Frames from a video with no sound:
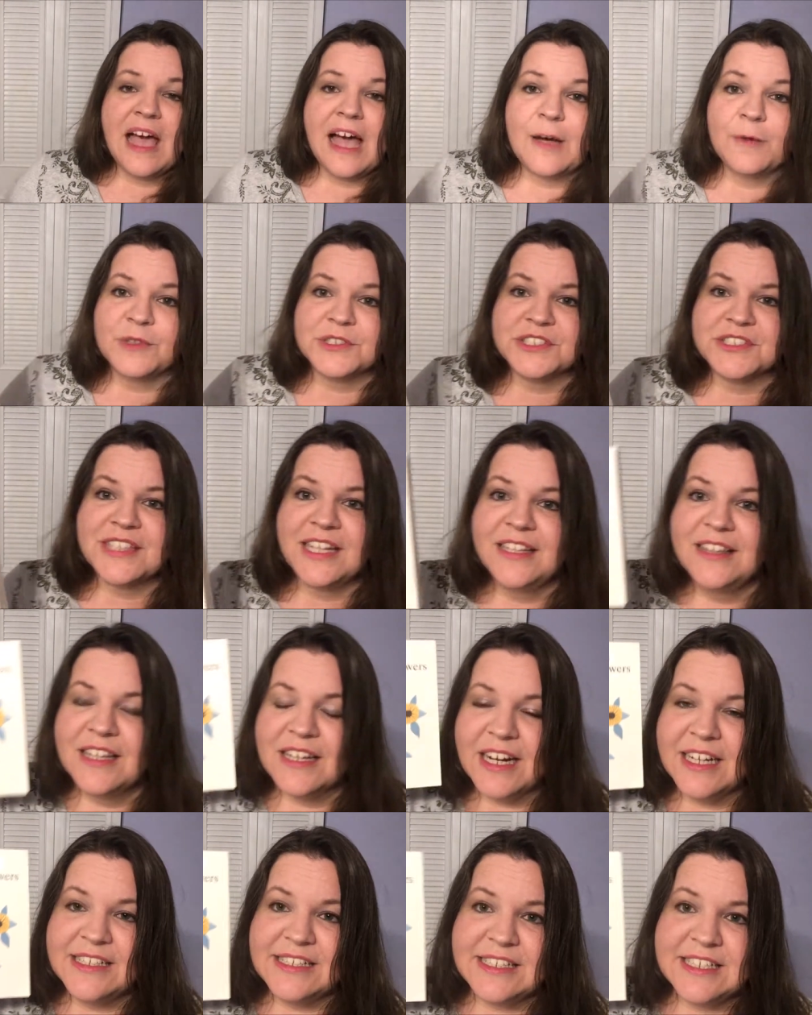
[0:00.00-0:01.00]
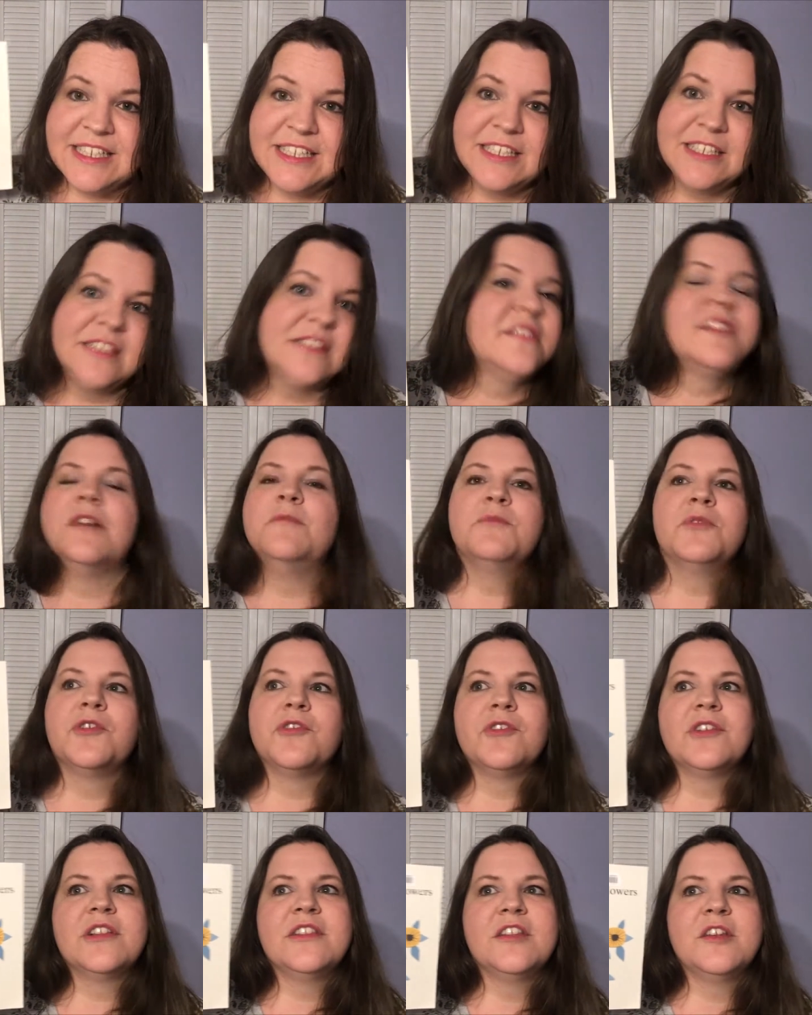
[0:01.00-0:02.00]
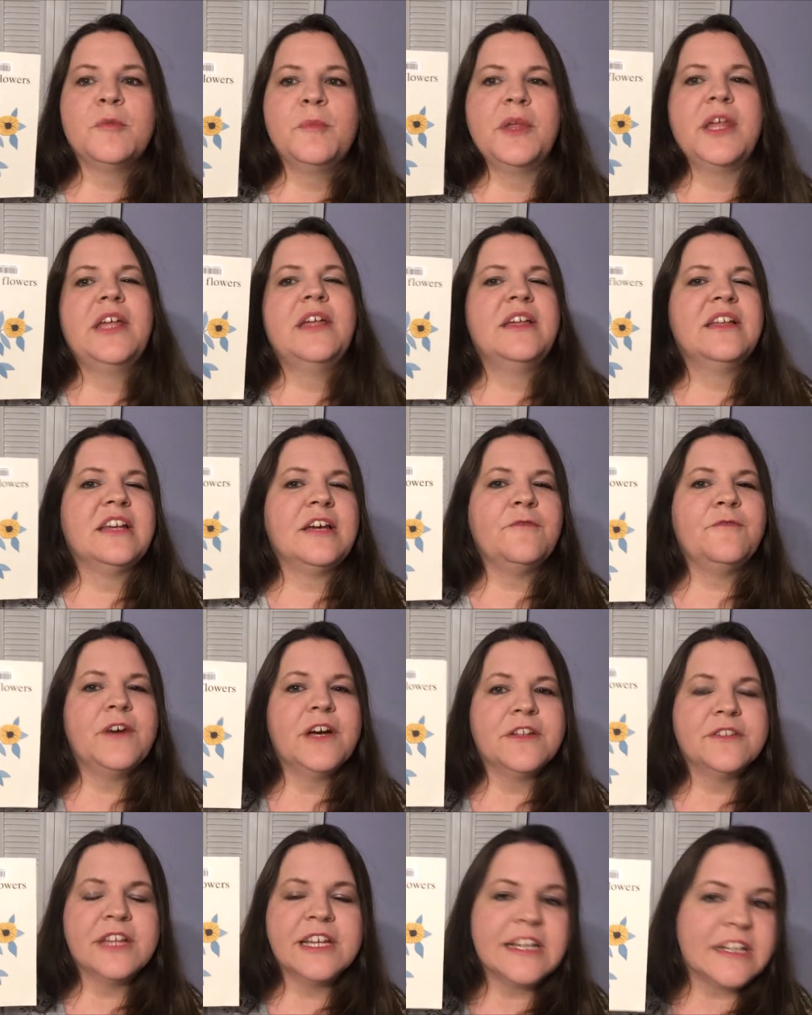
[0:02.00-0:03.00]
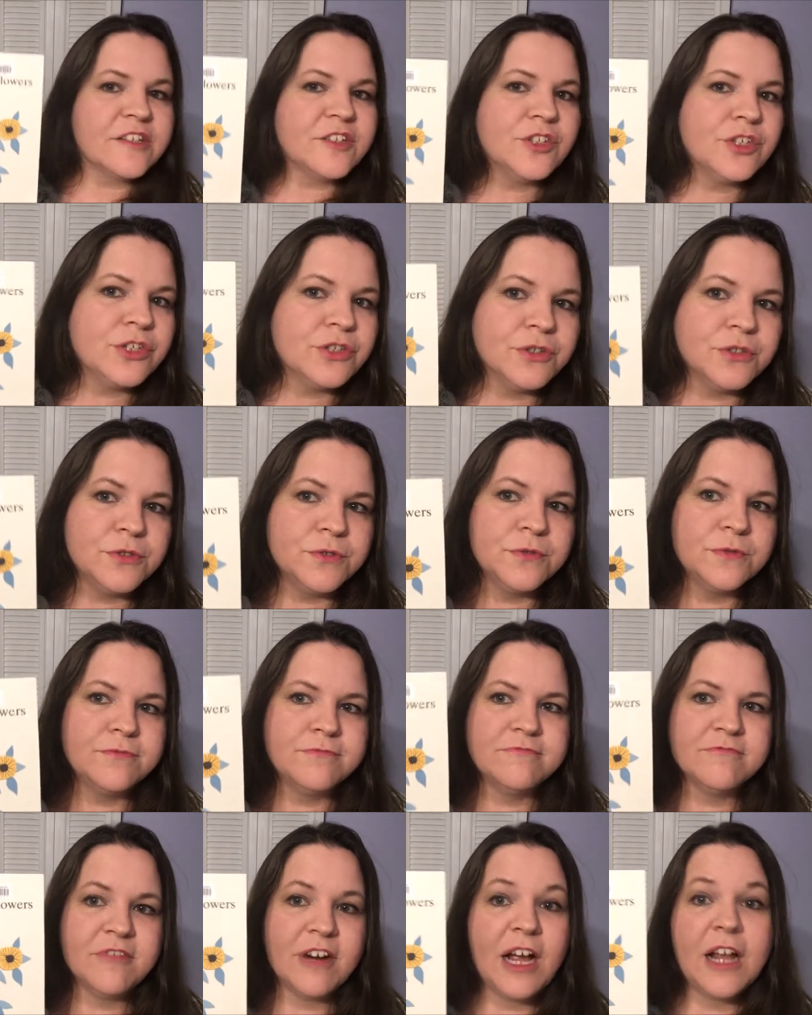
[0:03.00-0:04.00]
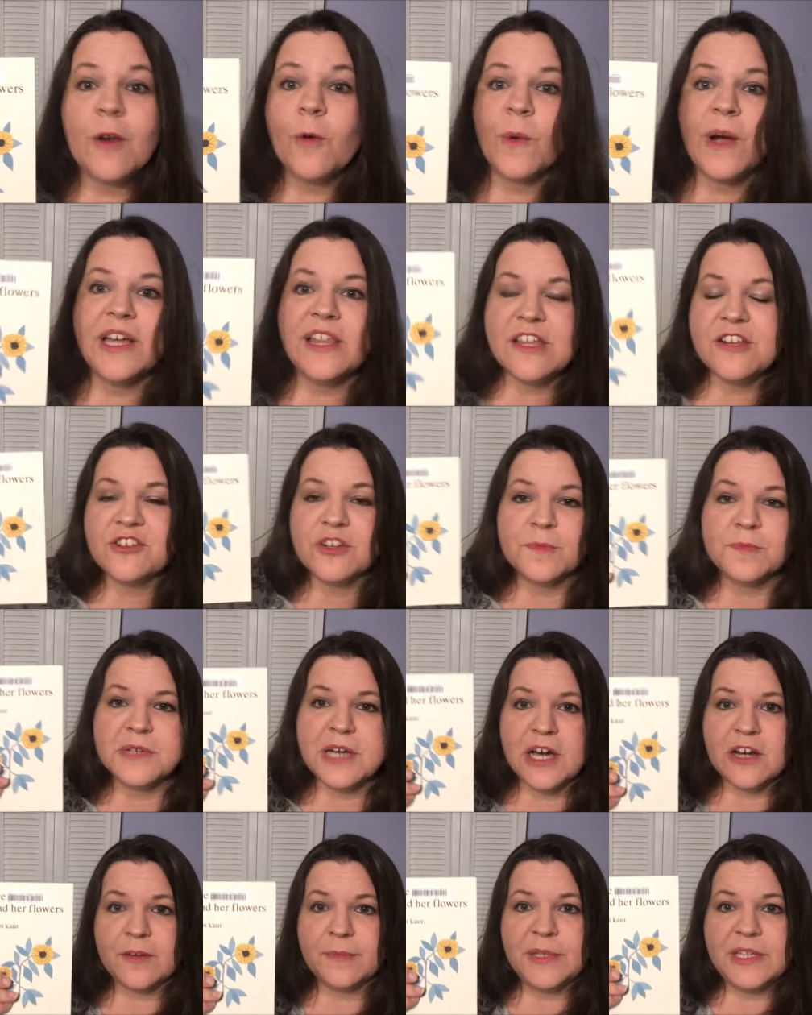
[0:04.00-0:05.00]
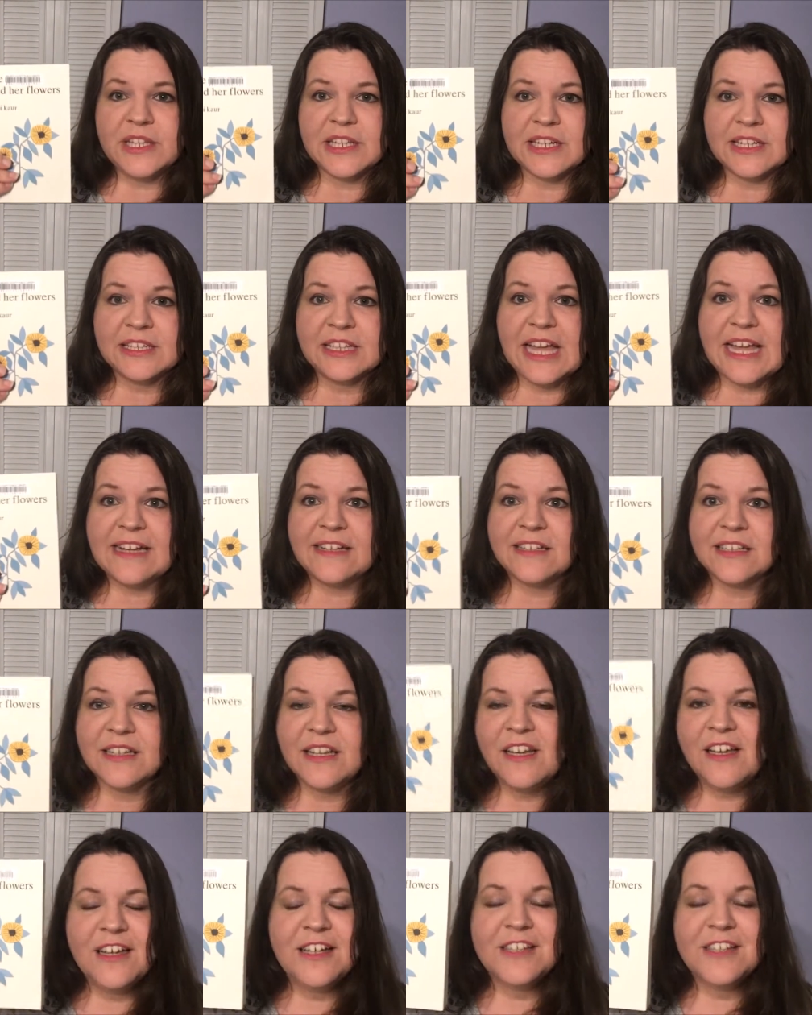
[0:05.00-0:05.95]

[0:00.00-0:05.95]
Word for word: I will say that I did thumb through it a little bit and I found like two right away that jumped out at me that I liked.